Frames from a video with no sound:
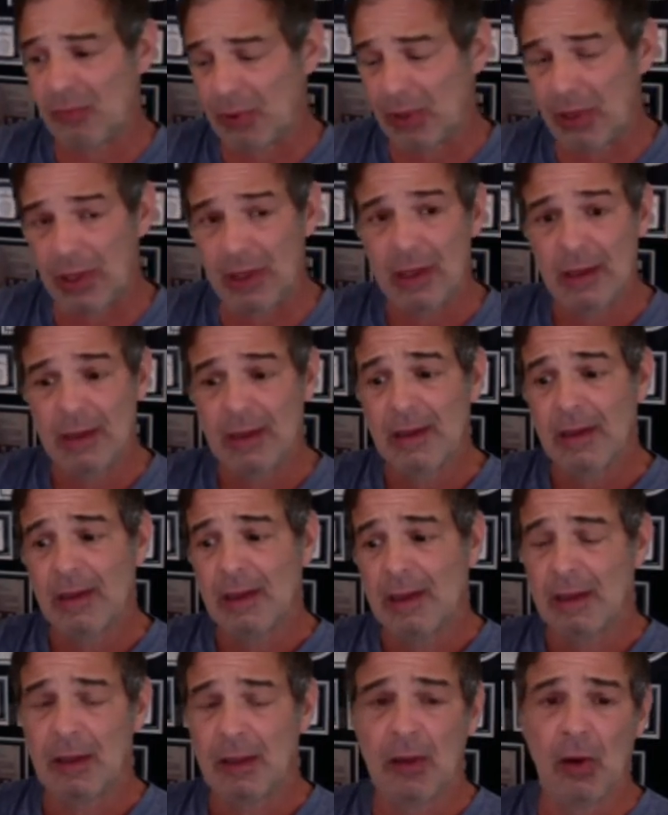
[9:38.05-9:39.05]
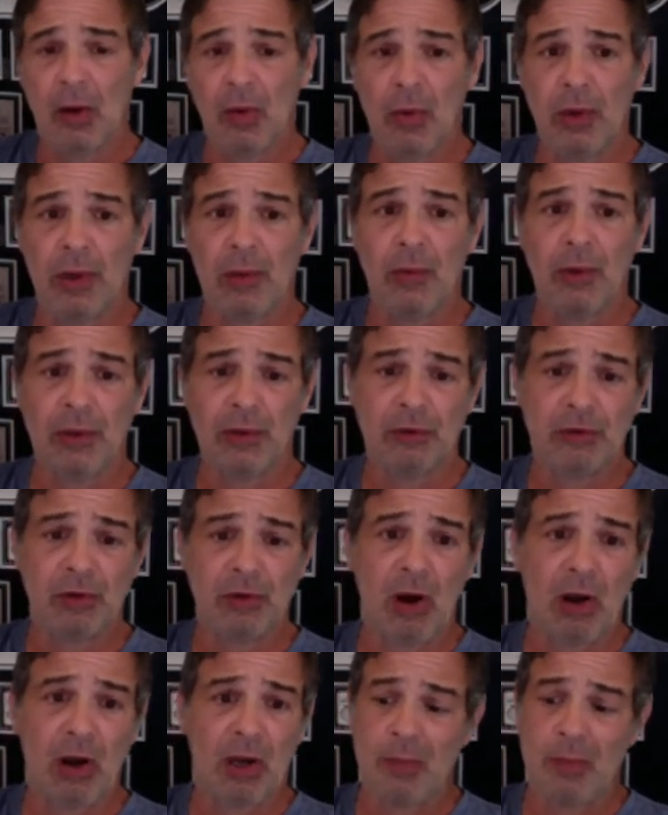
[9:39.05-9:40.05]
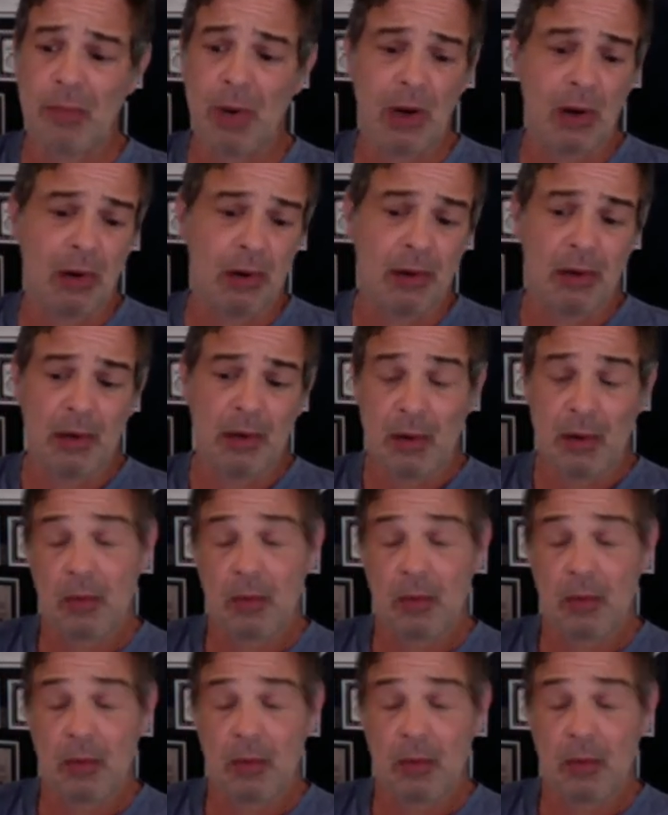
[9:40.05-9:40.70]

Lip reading: But, you know, when you talk about